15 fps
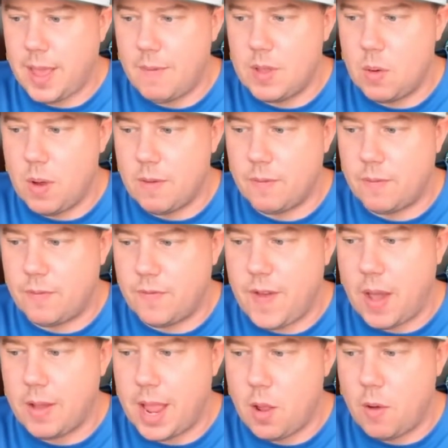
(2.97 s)
71
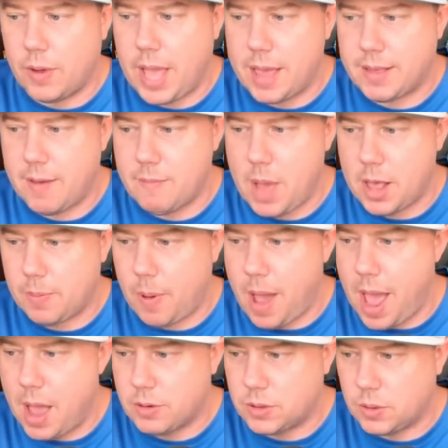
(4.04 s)
Fahrenheit overcast, 7 miles per
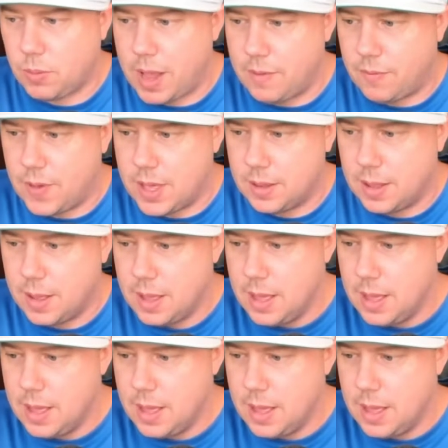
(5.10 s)
hour out to right field.